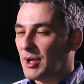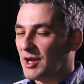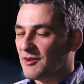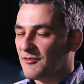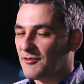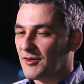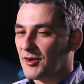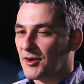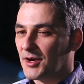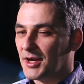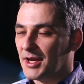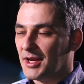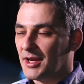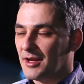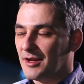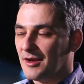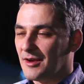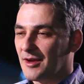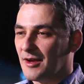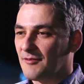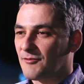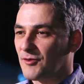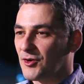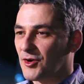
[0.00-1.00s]
in a very
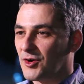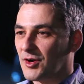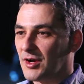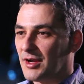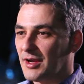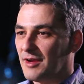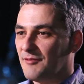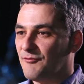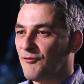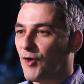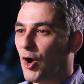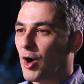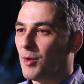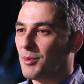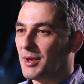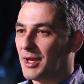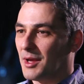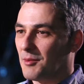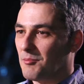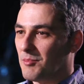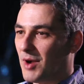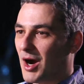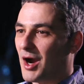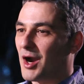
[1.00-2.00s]
ever-evolving
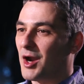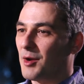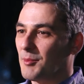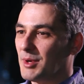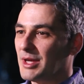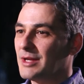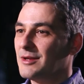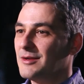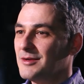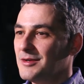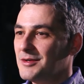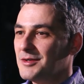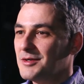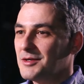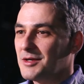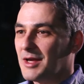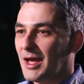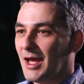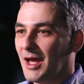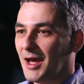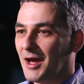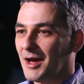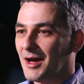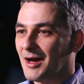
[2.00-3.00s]
environment,
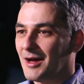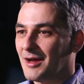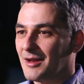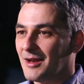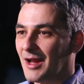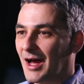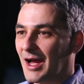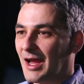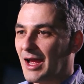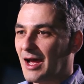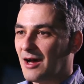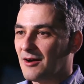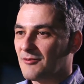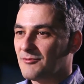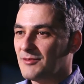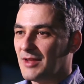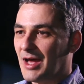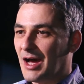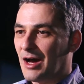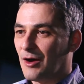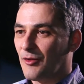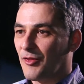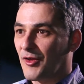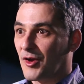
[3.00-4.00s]
and I have
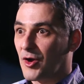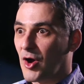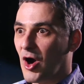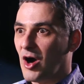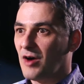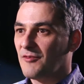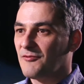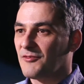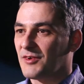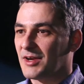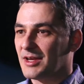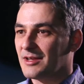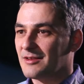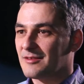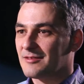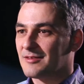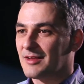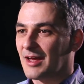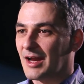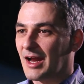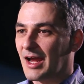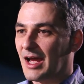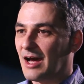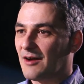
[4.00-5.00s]
now the confidence
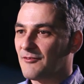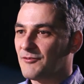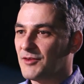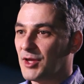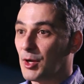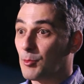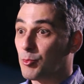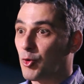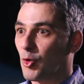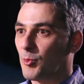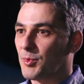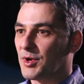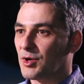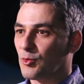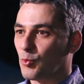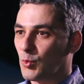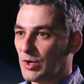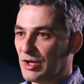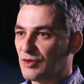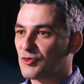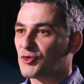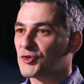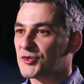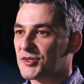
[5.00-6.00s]
that I have the appropriate
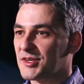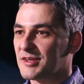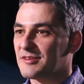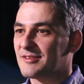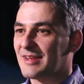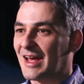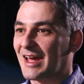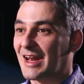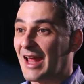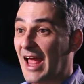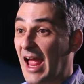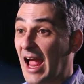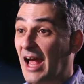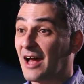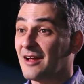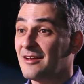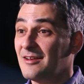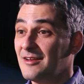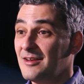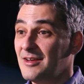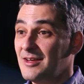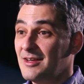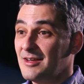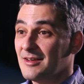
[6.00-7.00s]
resources at
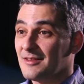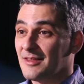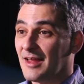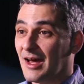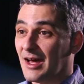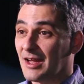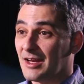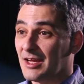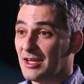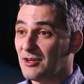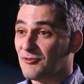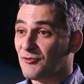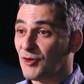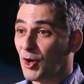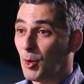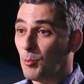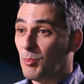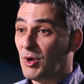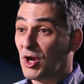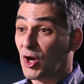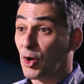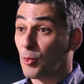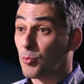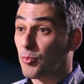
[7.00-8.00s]
hand, that if a
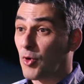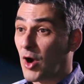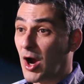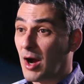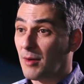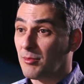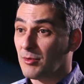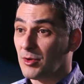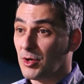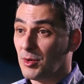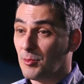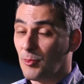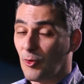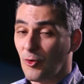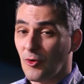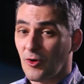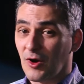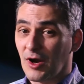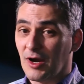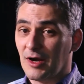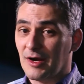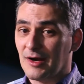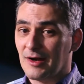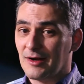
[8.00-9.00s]
bigger problem
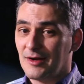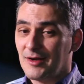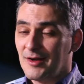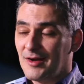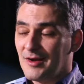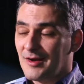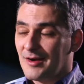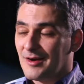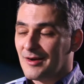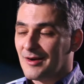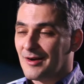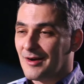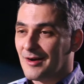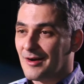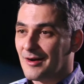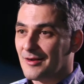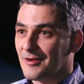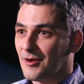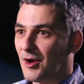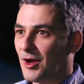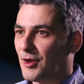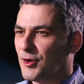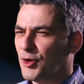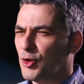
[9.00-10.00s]
or
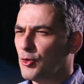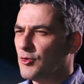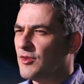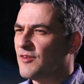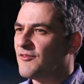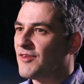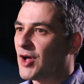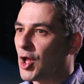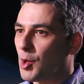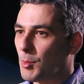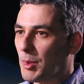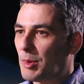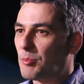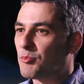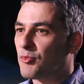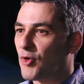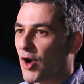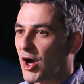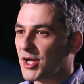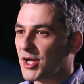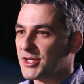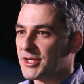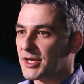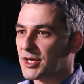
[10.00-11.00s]
a new development
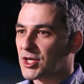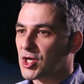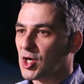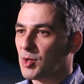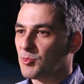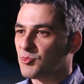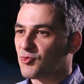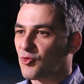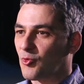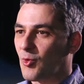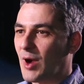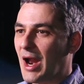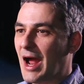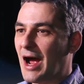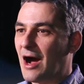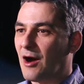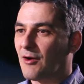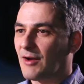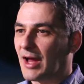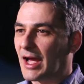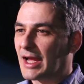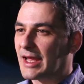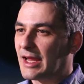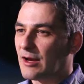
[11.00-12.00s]
project comes
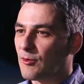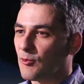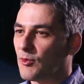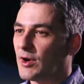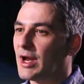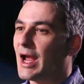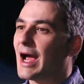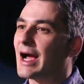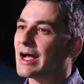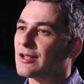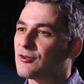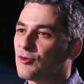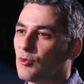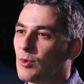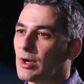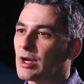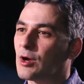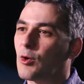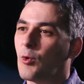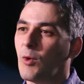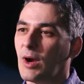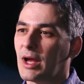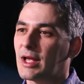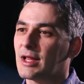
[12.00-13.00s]
around, I can react to it
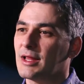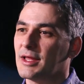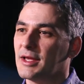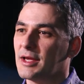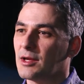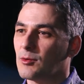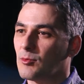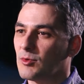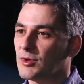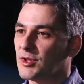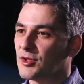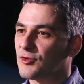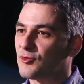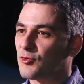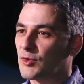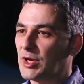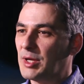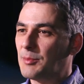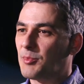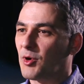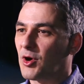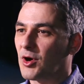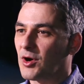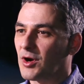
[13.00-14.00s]
quickly. And with the
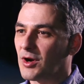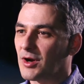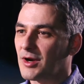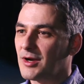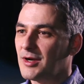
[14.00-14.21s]
3PAR,